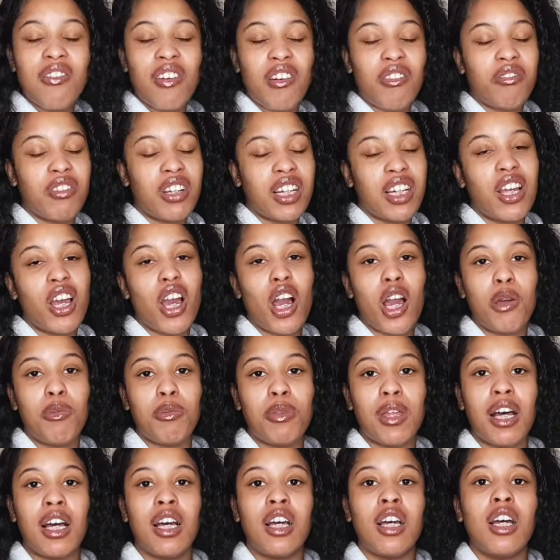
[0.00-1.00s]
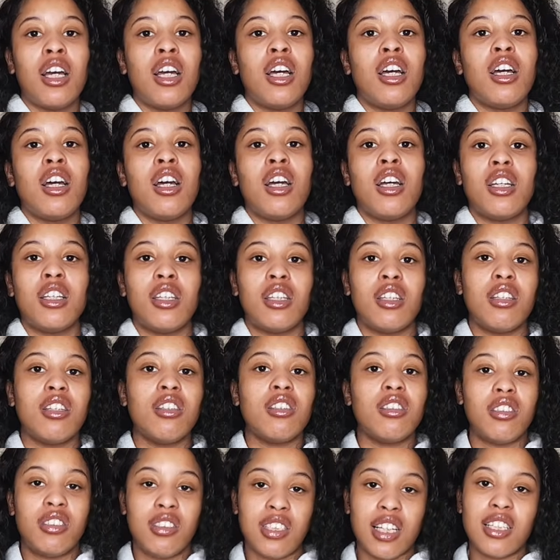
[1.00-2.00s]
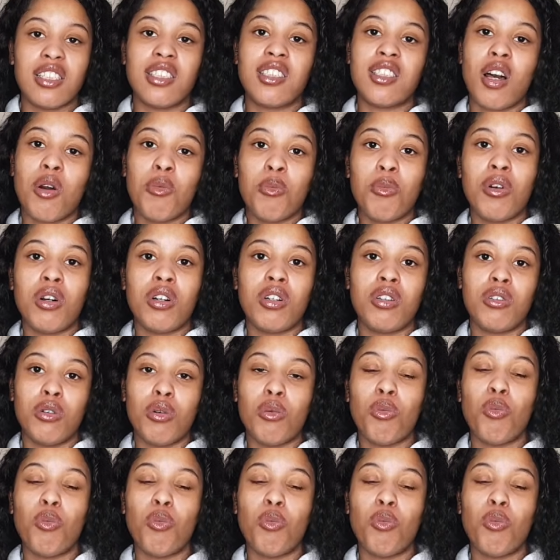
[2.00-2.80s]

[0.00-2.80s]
I really hope that there's someone